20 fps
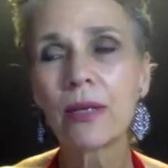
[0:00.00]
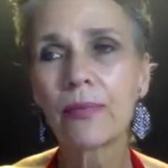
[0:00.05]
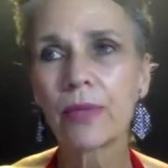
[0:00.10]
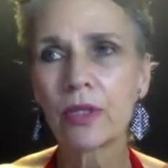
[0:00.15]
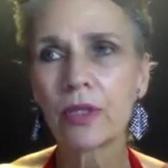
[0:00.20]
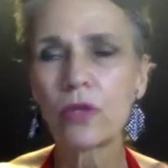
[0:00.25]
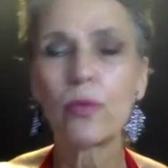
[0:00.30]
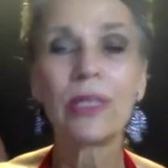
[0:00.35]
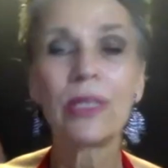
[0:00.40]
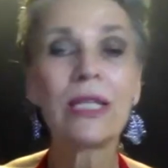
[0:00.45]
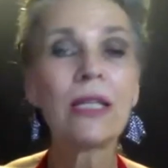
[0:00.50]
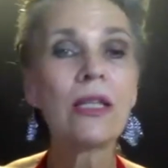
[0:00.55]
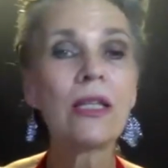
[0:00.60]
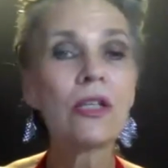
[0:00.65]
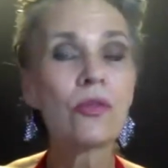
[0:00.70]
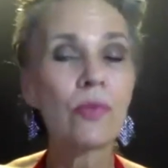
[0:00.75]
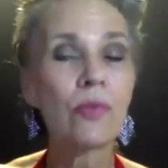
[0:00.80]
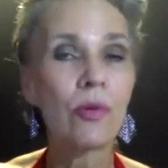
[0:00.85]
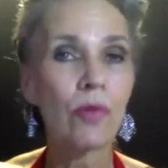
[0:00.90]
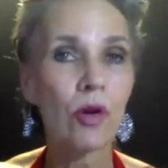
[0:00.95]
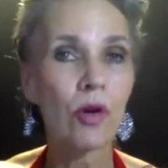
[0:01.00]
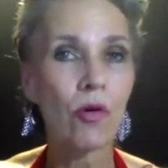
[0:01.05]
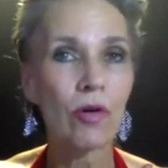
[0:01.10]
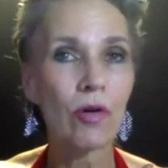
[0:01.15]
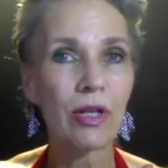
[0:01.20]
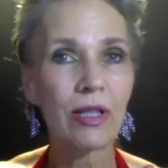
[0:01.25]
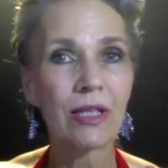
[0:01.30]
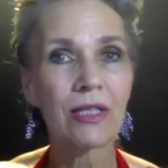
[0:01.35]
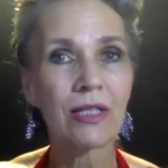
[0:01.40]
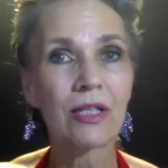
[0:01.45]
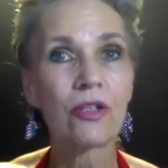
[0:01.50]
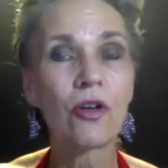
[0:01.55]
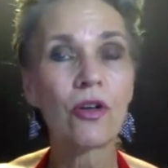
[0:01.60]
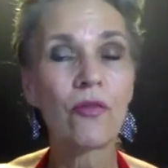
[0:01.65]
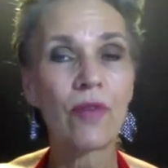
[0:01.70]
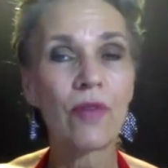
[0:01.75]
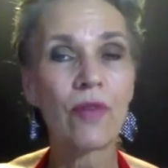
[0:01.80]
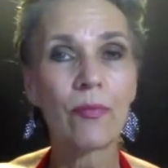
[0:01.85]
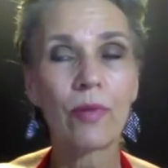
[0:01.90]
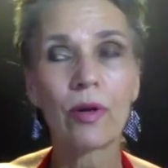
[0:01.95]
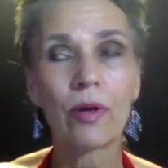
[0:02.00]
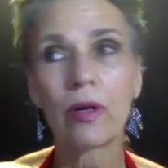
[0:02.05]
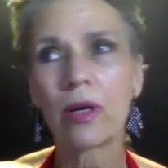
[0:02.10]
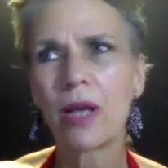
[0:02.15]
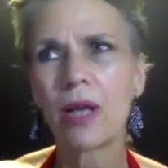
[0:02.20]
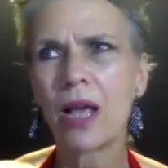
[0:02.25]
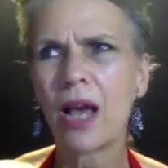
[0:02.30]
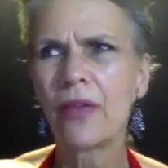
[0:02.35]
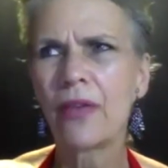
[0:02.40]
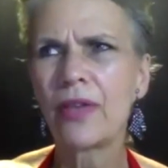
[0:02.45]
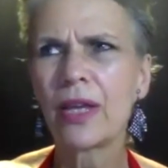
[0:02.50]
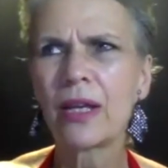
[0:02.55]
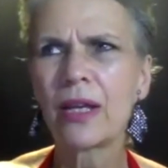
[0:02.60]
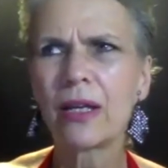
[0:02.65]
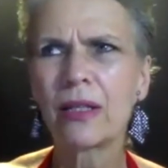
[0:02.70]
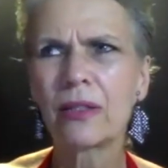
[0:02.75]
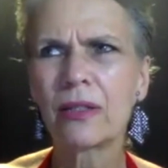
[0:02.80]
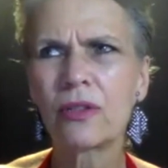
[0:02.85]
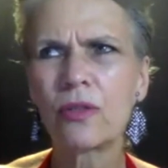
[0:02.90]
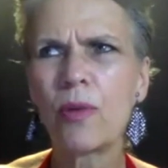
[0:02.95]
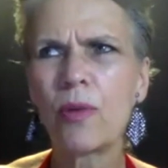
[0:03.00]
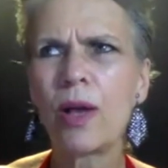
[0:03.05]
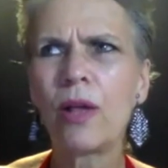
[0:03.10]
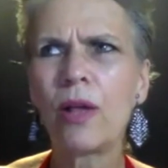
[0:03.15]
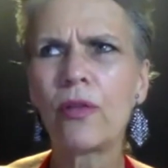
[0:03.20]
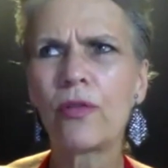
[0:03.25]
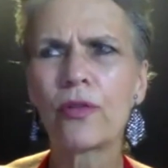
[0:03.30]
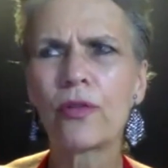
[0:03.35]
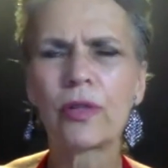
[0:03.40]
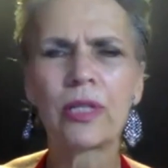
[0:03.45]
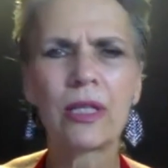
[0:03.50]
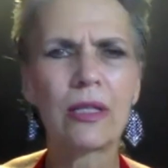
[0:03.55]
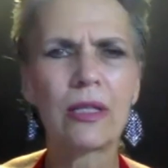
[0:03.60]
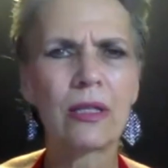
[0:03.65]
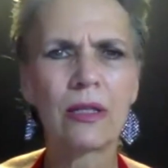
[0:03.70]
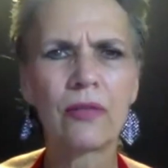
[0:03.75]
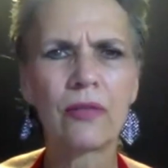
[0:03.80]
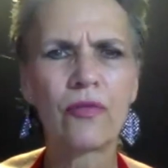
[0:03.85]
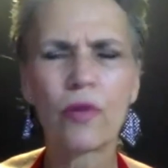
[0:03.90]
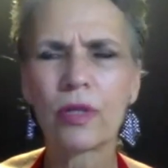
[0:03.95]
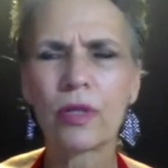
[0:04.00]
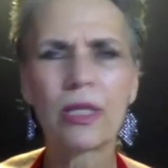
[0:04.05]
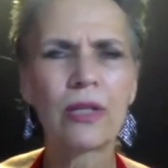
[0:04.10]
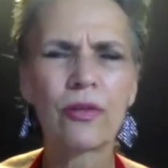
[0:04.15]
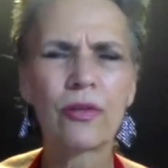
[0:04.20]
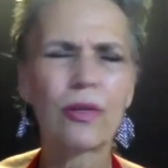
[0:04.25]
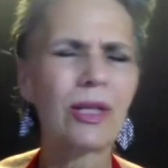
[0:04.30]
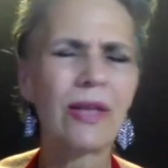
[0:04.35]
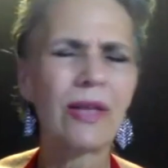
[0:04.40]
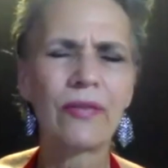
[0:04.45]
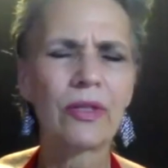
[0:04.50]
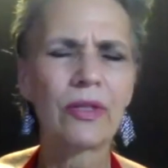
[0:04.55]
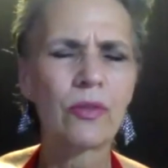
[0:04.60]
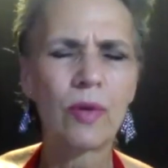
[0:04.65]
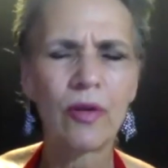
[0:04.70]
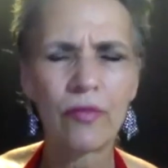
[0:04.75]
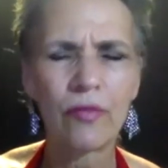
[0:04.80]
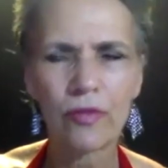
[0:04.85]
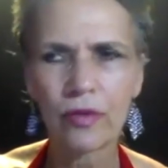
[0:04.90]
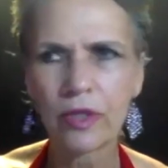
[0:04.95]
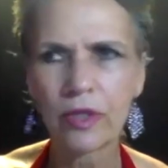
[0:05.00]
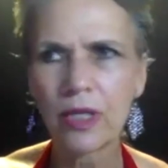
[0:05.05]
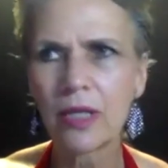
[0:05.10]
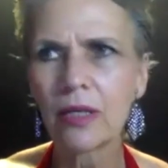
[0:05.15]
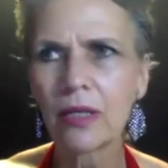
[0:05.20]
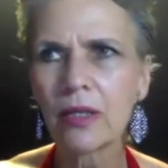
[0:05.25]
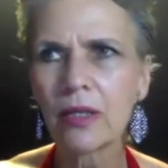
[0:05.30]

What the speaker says: So we did this, we recorded this in November, I think 12th, 13th, and 14th, or 11th, 12th, 13th.